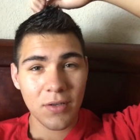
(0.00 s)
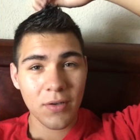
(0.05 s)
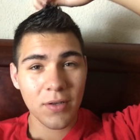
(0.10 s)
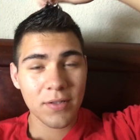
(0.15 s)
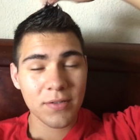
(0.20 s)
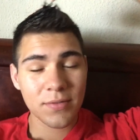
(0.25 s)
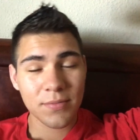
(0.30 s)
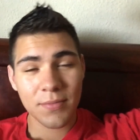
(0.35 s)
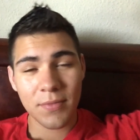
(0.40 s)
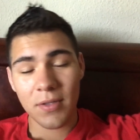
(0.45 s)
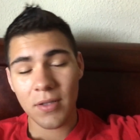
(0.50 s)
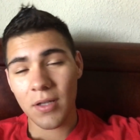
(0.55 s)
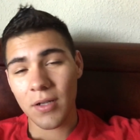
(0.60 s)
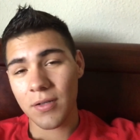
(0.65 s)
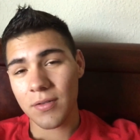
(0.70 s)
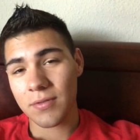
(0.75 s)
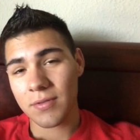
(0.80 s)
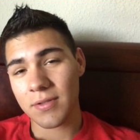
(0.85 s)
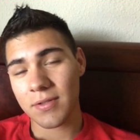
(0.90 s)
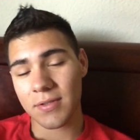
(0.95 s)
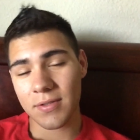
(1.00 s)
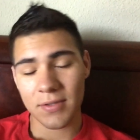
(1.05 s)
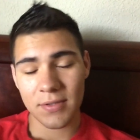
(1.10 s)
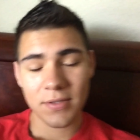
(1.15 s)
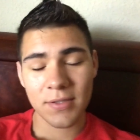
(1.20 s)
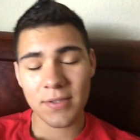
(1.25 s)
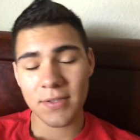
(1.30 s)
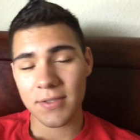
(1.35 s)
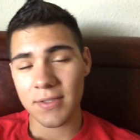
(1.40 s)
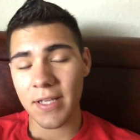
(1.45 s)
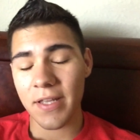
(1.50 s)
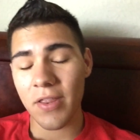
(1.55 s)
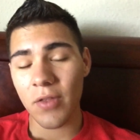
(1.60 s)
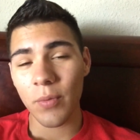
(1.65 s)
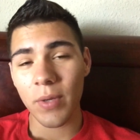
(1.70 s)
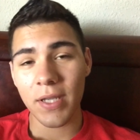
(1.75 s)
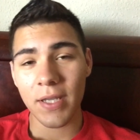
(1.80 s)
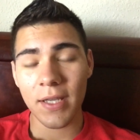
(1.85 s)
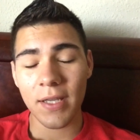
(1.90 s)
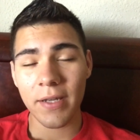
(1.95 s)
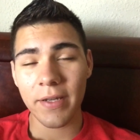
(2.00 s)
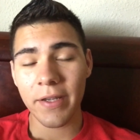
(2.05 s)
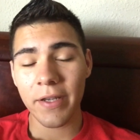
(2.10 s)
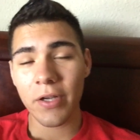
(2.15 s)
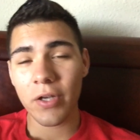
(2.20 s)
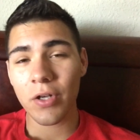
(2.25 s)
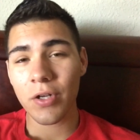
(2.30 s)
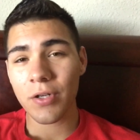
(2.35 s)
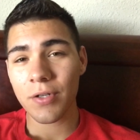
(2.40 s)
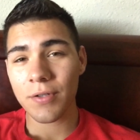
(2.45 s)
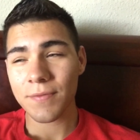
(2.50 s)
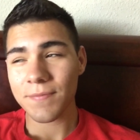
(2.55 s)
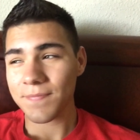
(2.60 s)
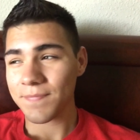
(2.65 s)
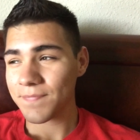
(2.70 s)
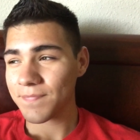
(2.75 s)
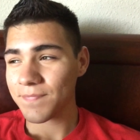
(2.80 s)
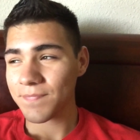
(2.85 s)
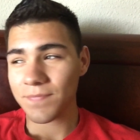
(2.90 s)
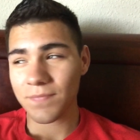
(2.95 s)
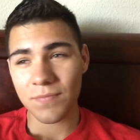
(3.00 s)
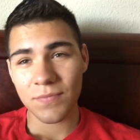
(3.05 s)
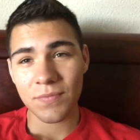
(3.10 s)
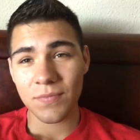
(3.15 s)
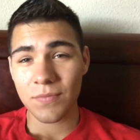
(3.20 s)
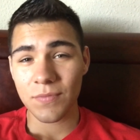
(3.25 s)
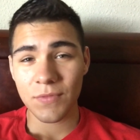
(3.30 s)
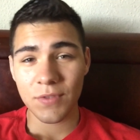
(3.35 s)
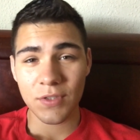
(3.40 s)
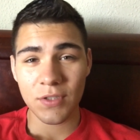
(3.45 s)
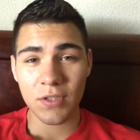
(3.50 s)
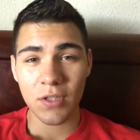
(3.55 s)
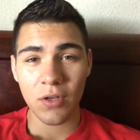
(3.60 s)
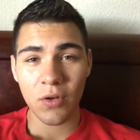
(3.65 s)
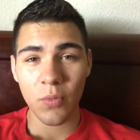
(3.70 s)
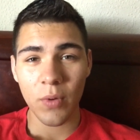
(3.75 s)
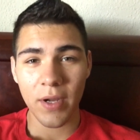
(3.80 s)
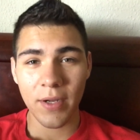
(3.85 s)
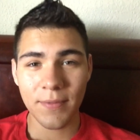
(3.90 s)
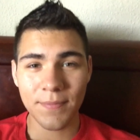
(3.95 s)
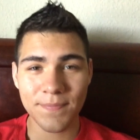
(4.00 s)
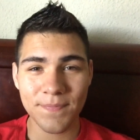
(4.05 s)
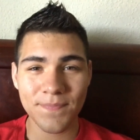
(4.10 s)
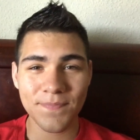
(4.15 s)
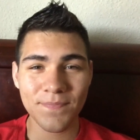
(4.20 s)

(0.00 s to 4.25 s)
Go get some clothes. Stay the weekend here. She's on her way.